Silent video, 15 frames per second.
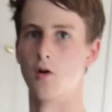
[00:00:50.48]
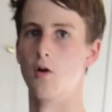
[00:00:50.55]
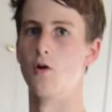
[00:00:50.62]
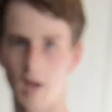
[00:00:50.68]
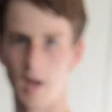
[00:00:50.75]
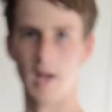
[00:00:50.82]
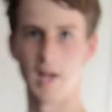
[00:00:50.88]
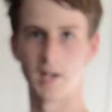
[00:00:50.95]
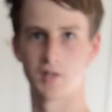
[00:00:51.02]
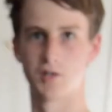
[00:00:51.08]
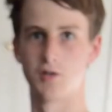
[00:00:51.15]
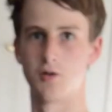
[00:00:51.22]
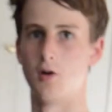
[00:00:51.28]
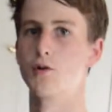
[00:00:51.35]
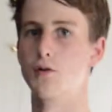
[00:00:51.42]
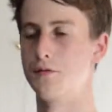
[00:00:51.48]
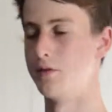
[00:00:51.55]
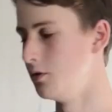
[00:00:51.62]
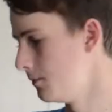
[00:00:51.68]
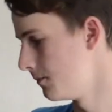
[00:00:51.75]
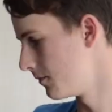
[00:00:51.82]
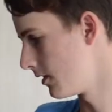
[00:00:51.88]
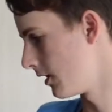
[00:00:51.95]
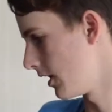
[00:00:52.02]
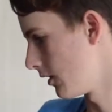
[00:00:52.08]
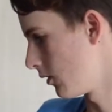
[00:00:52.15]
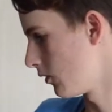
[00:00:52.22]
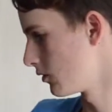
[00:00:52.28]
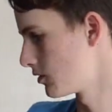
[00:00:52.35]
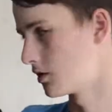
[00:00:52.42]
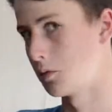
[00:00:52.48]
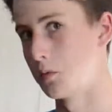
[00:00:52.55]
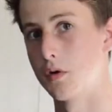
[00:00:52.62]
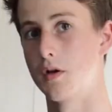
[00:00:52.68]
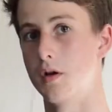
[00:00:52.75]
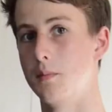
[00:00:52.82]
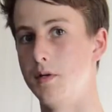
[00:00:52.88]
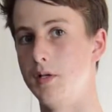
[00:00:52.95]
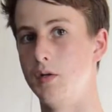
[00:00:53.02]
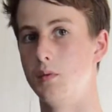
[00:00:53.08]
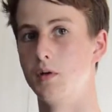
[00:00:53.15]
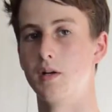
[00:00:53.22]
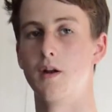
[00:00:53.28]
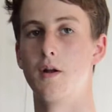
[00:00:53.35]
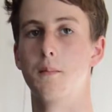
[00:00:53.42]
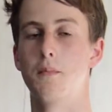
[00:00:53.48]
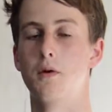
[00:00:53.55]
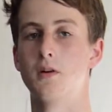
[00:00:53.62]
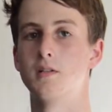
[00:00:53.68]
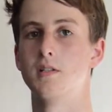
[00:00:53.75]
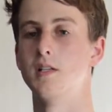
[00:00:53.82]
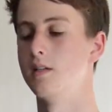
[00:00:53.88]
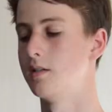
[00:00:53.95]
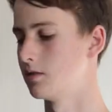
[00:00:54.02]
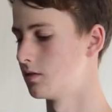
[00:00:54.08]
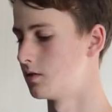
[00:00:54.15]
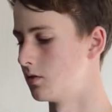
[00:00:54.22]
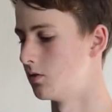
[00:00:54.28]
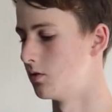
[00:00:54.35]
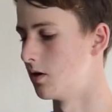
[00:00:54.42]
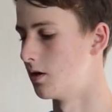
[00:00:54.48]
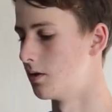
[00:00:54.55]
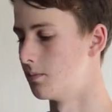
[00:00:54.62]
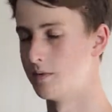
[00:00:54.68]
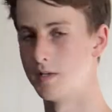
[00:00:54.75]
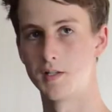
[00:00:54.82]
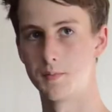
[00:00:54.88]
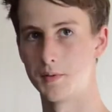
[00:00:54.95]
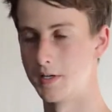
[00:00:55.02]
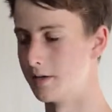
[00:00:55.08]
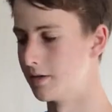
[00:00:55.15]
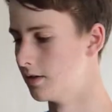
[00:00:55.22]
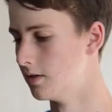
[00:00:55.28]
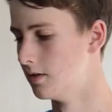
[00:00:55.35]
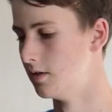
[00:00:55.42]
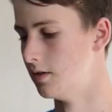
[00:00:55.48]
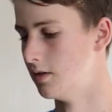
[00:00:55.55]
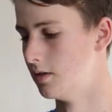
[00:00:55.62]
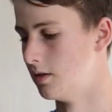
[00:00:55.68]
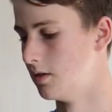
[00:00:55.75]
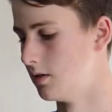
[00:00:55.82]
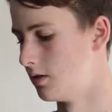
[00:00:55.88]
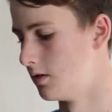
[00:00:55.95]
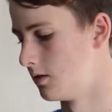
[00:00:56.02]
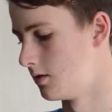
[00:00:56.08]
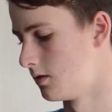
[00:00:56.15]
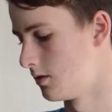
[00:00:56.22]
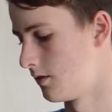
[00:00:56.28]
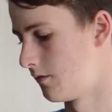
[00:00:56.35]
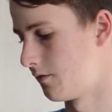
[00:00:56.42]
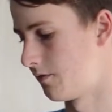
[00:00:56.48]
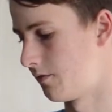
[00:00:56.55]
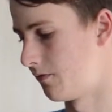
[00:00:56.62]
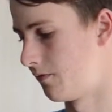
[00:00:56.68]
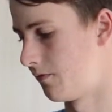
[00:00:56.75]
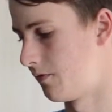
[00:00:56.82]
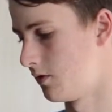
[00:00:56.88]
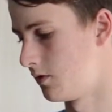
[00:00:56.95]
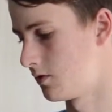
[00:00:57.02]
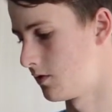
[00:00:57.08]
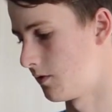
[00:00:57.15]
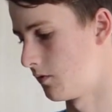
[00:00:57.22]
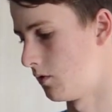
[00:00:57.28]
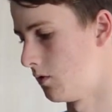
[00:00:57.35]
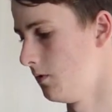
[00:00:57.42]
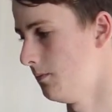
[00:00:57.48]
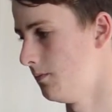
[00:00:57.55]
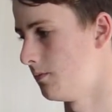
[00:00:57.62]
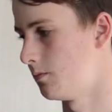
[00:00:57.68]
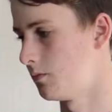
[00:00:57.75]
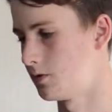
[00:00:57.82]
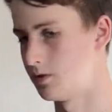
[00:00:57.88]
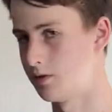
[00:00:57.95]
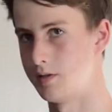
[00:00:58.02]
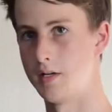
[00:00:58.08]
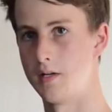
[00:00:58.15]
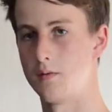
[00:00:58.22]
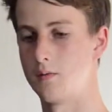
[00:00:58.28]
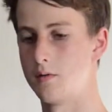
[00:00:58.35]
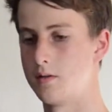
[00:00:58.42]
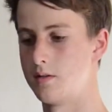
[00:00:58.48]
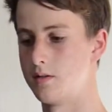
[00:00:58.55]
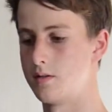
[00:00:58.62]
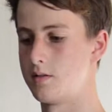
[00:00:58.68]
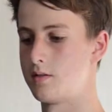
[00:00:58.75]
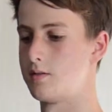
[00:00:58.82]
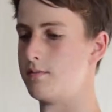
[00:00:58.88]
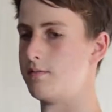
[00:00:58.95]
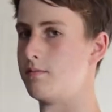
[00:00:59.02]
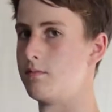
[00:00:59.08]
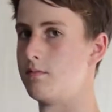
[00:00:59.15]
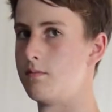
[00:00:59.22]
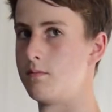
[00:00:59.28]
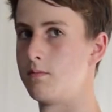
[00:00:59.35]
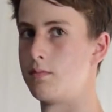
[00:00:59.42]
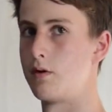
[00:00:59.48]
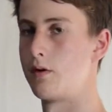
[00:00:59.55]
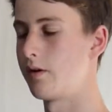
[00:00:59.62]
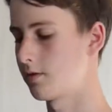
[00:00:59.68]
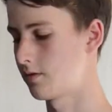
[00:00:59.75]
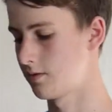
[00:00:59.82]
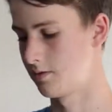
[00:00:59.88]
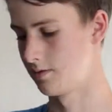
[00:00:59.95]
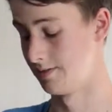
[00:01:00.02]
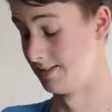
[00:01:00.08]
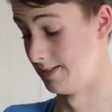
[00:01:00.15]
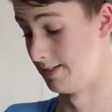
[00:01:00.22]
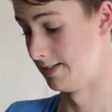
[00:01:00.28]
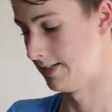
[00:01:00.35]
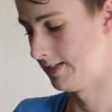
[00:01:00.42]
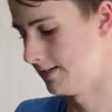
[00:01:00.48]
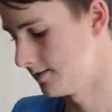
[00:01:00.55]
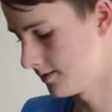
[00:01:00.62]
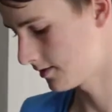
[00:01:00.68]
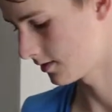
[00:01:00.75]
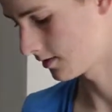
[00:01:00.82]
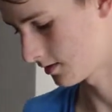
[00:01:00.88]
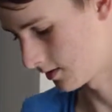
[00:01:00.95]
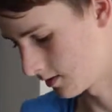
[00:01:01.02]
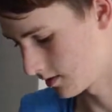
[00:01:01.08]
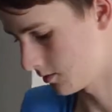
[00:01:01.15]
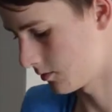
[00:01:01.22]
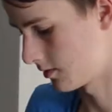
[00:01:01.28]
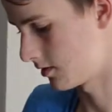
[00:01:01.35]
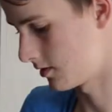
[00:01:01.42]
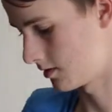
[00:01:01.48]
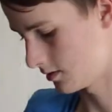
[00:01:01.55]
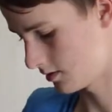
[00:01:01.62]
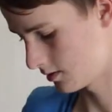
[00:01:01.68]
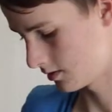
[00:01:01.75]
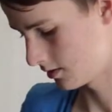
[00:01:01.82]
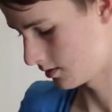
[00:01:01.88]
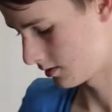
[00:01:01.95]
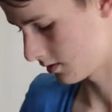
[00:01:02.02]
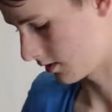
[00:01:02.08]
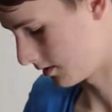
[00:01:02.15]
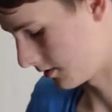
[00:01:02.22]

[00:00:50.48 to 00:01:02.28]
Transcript: Large Extra review, and also we're going to be doing an unboxing. So um, let's begin. First of all, what you get with this product is let's see what this is